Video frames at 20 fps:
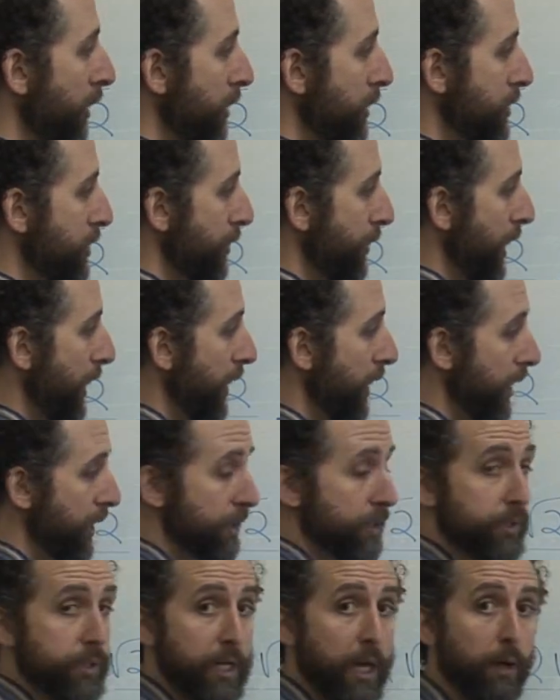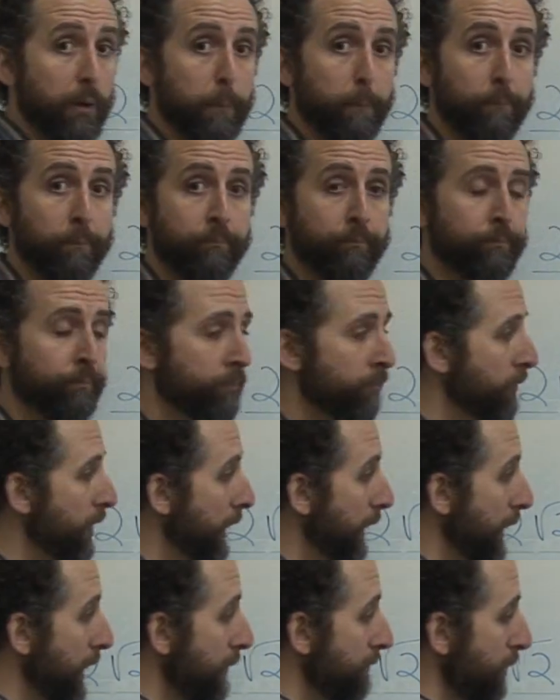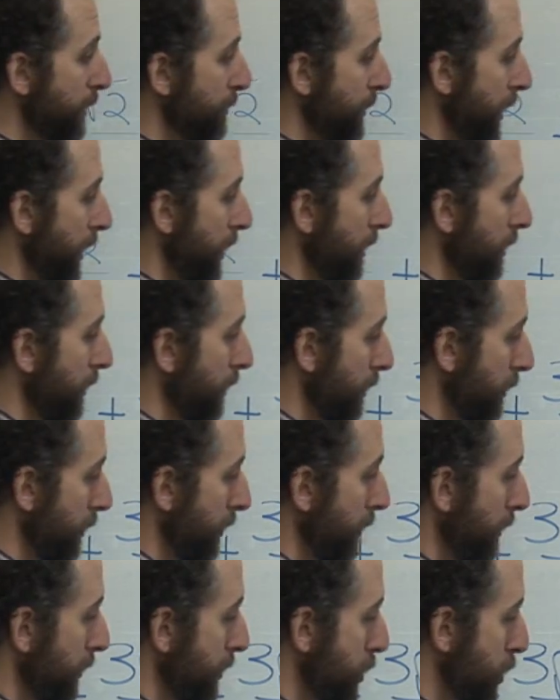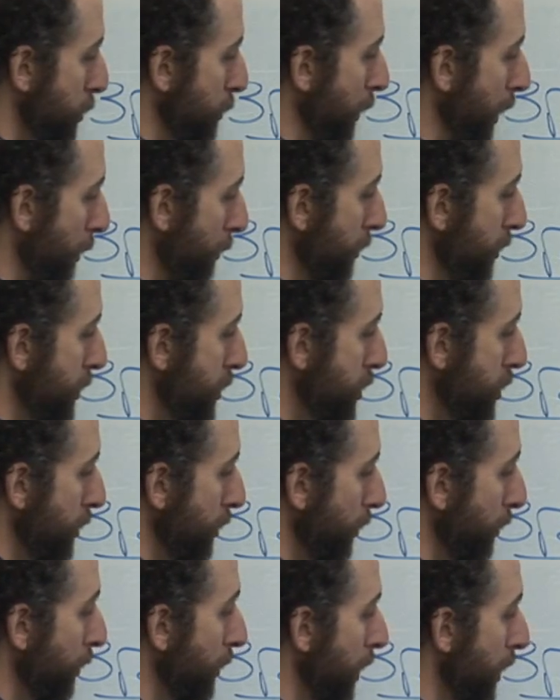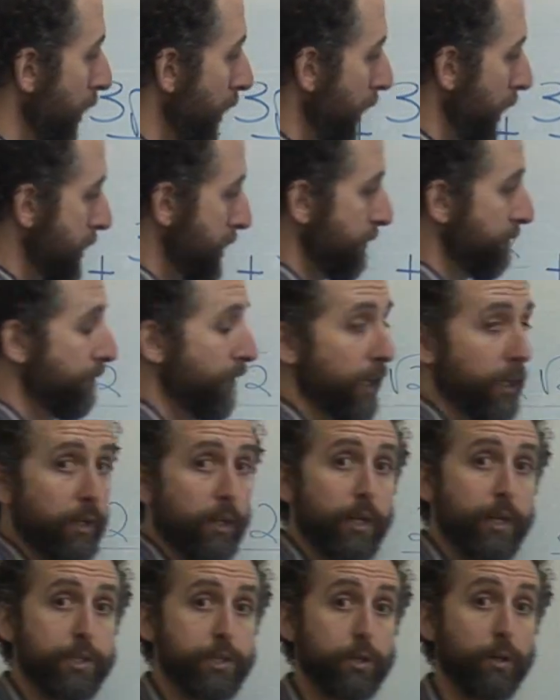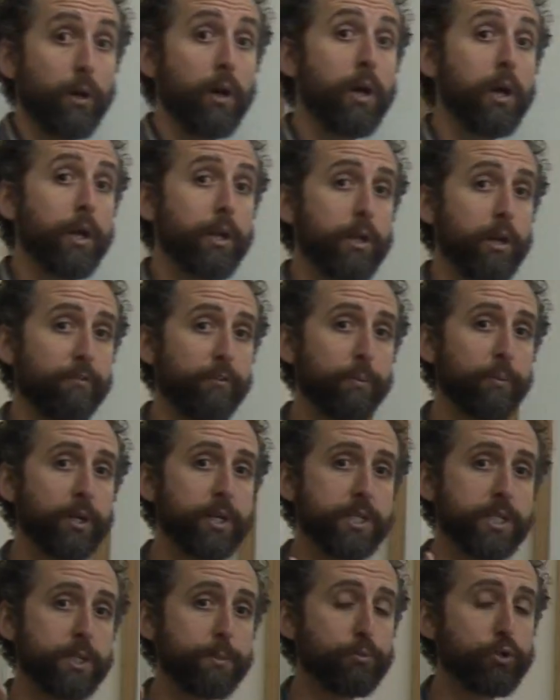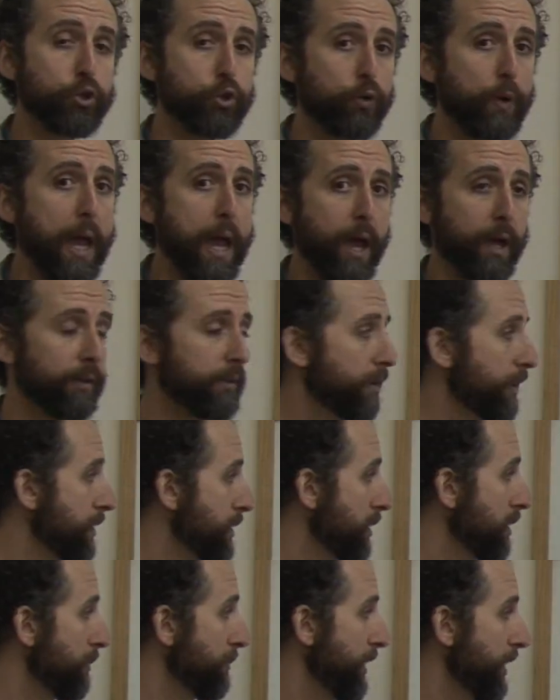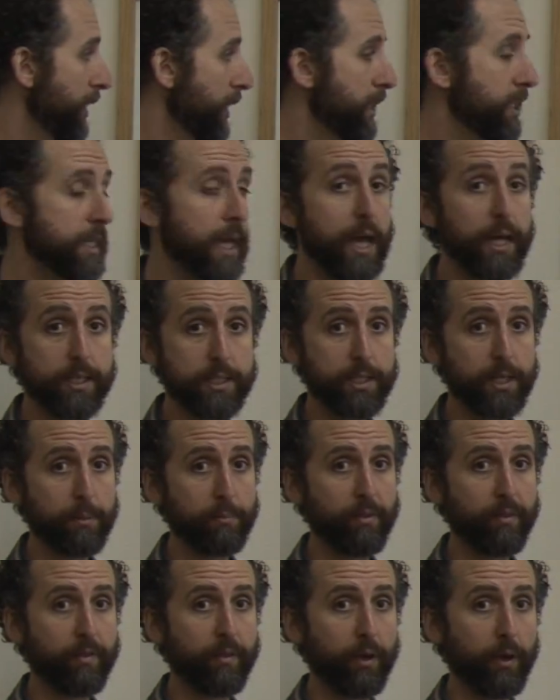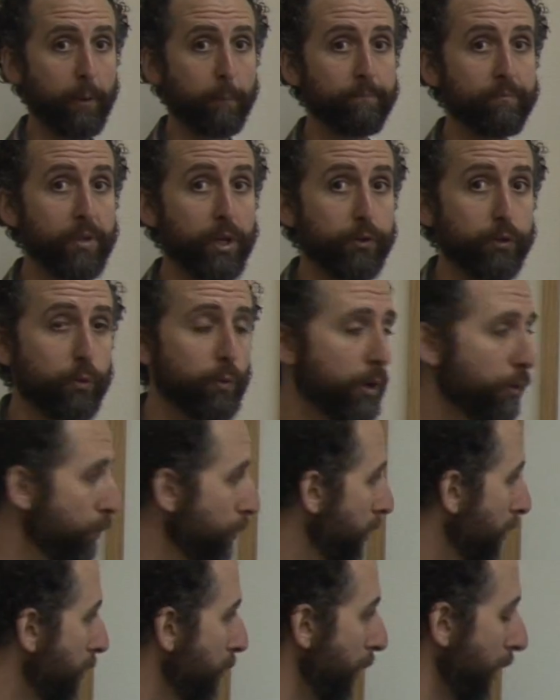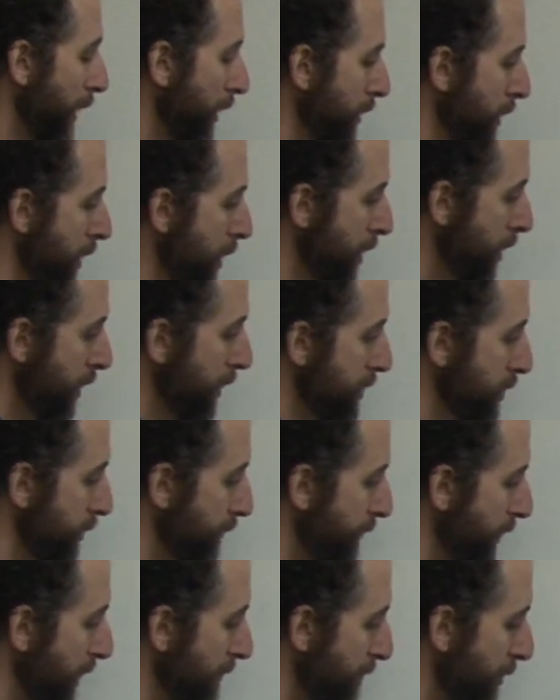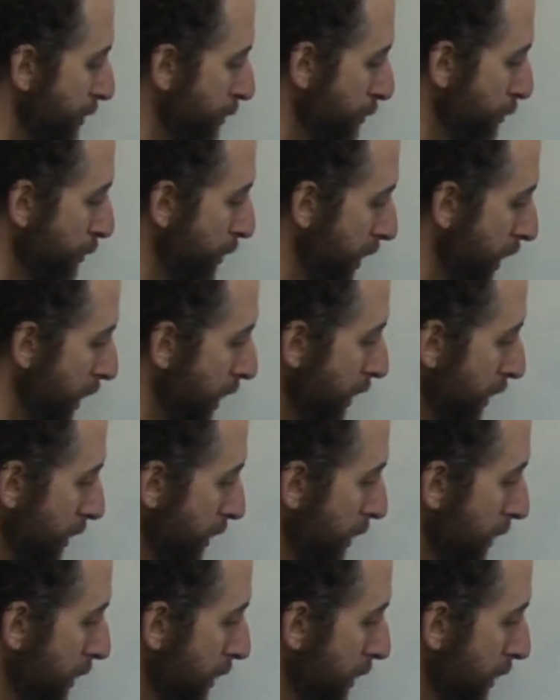so that cancels out, leaving me square root of 2 as the final answer. Now, if I'm going to subtract, it's going to be the exact same thing. I'll do one real quick. So if you have 3